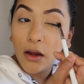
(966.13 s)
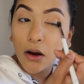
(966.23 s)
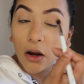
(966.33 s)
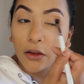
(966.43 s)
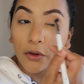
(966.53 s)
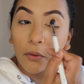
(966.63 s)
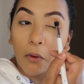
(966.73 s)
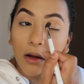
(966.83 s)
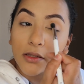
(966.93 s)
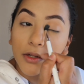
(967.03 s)
our little
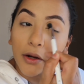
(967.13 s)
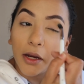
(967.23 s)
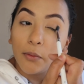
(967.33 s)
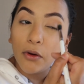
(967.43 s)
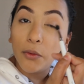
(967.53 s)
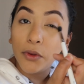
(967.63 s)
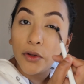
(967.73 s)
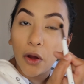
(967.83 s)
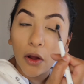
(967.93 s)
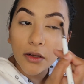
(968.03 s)
walks in our neighborhood with the
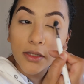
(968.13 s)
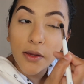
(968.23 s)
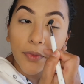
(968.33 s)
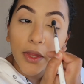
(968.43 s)
dogs.